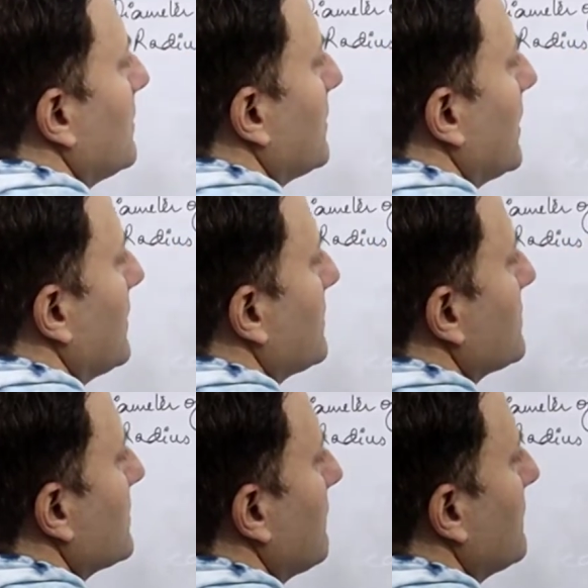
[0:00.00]
that is
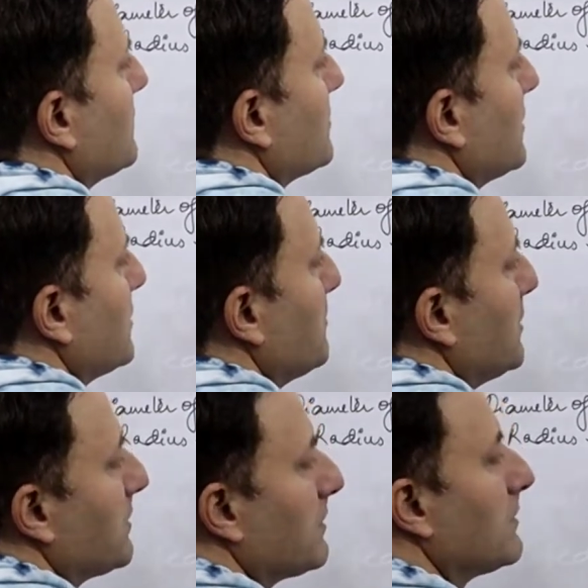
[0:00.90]
7
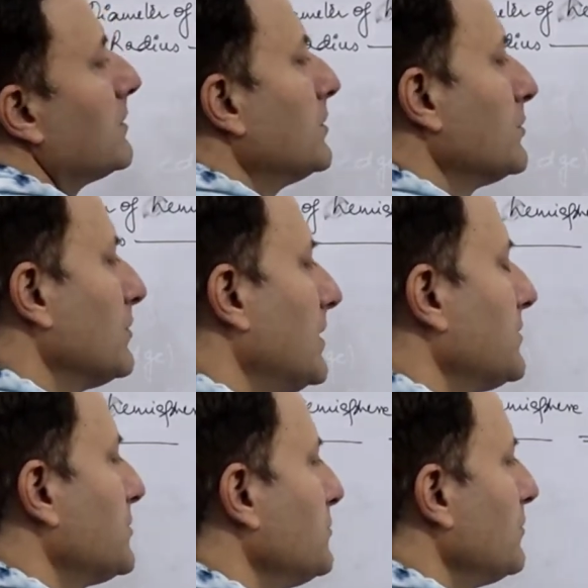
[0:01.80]
centimeter. So
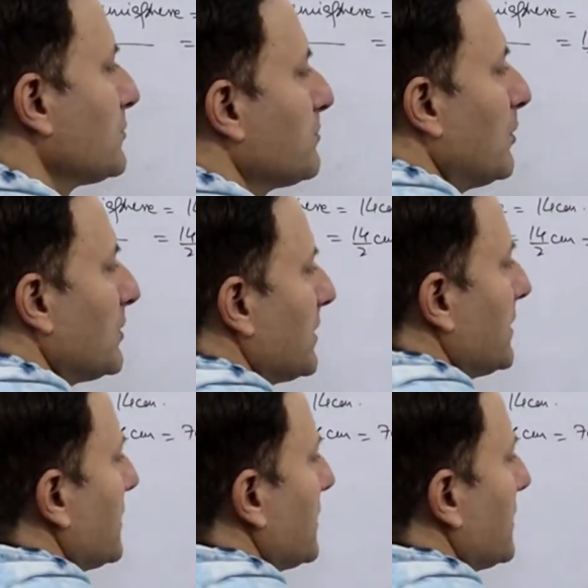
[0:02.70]
let's do a small thing